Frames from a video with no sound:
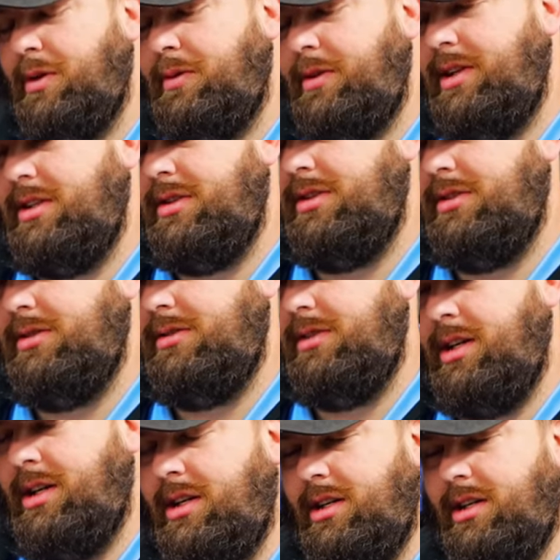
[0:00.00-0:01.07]
we went to
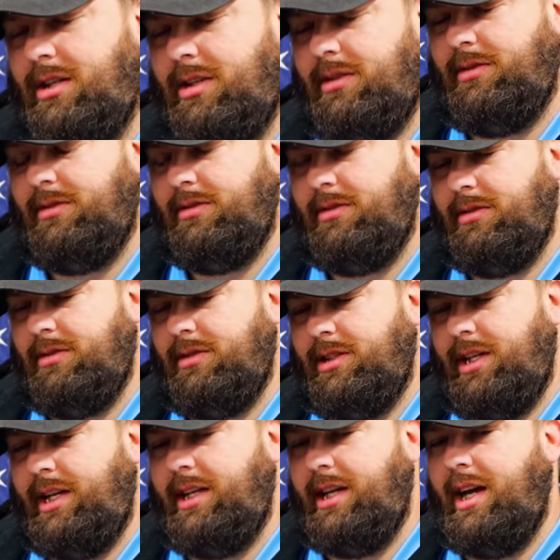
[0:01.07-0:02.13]
uh,
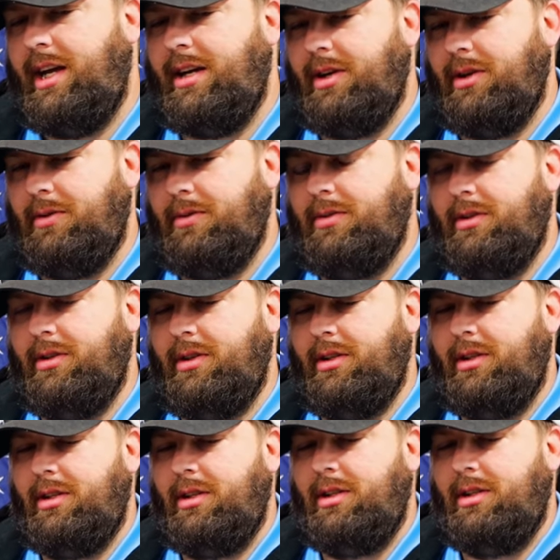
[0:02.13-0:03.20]
San Diego.
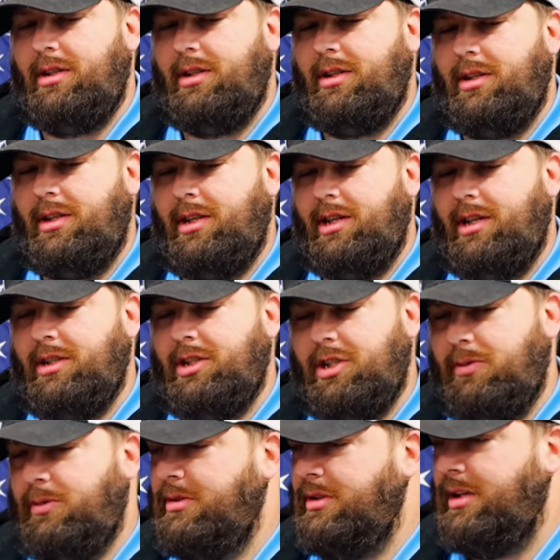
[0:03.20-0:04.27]
Uh,
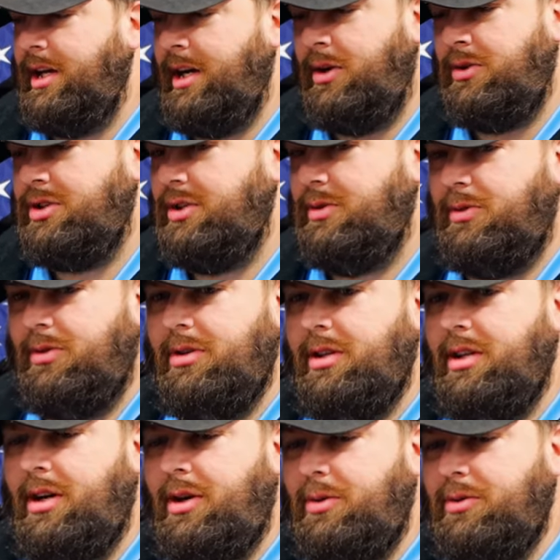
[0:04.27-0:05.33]
she wanted all she wanted
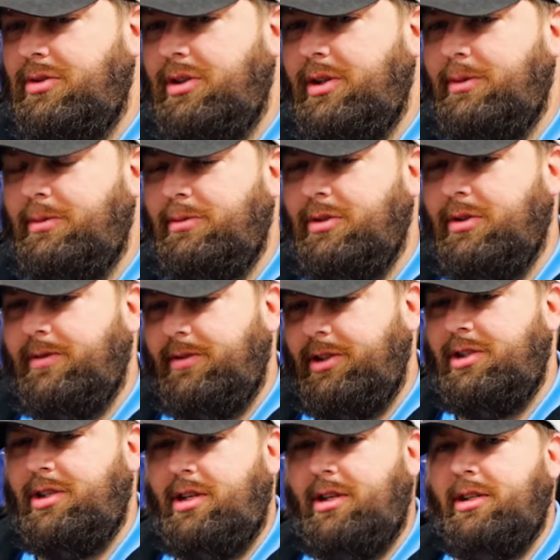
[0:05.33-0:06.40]
the whole trip was
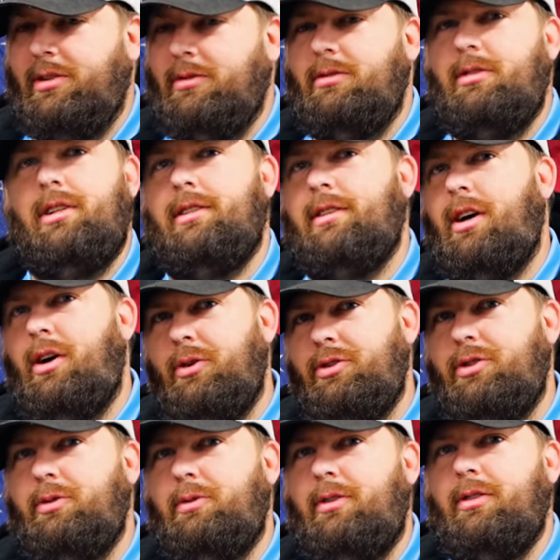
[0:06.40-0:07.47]
fish tacos. That's all
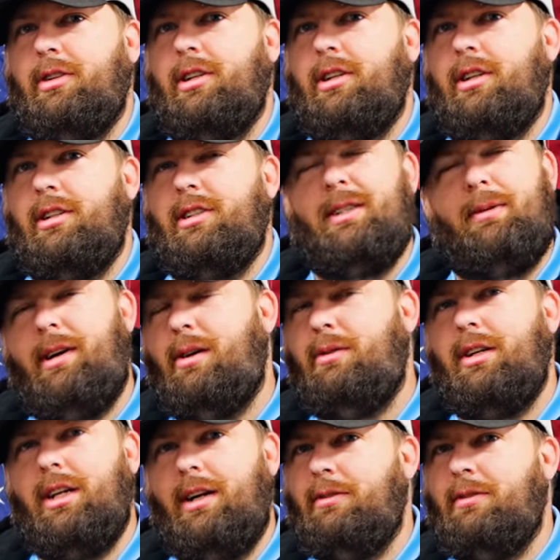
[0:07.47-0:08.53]
she wanted. Right. Somehow
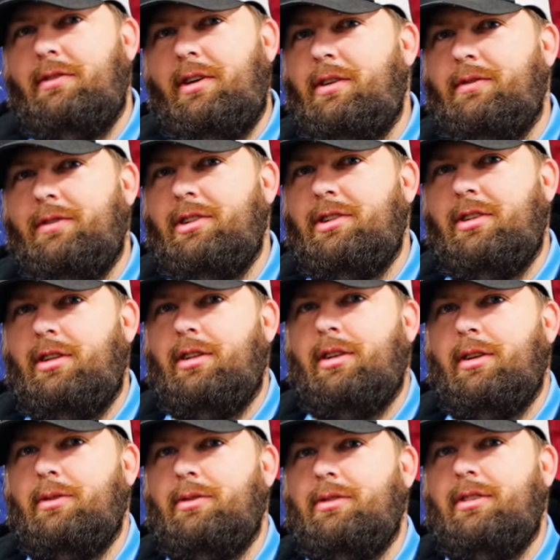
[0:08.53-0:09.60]
we never found fish
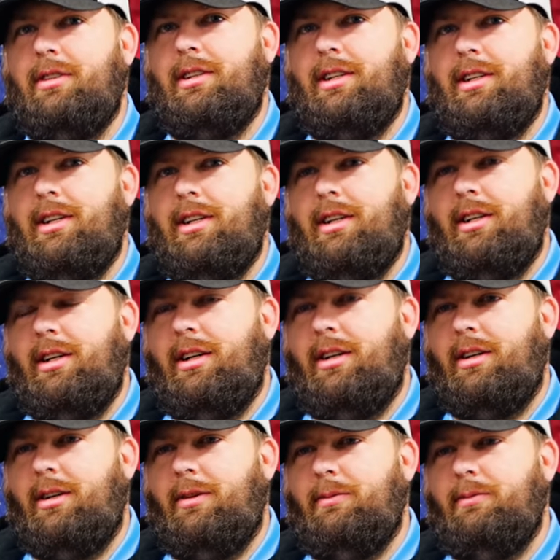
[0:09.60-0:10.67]
tacos. Really?
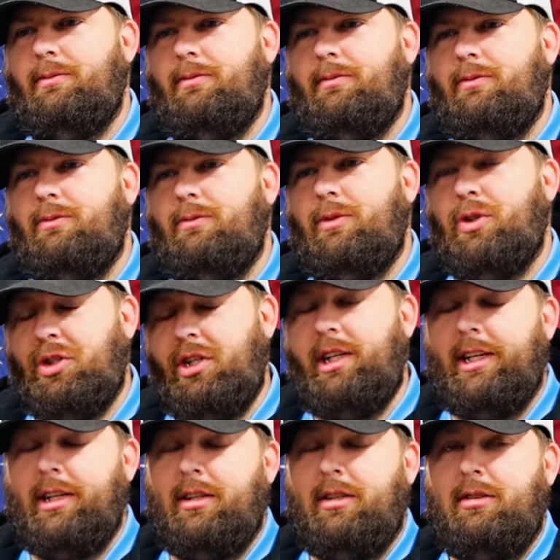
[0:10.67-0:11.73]
Um, well, she
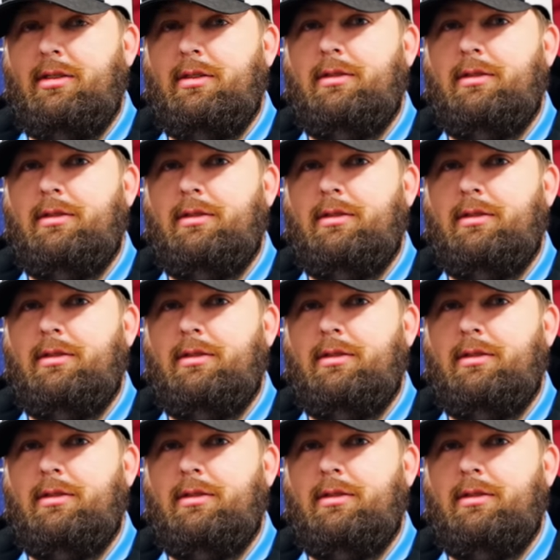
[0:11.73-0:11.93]
did,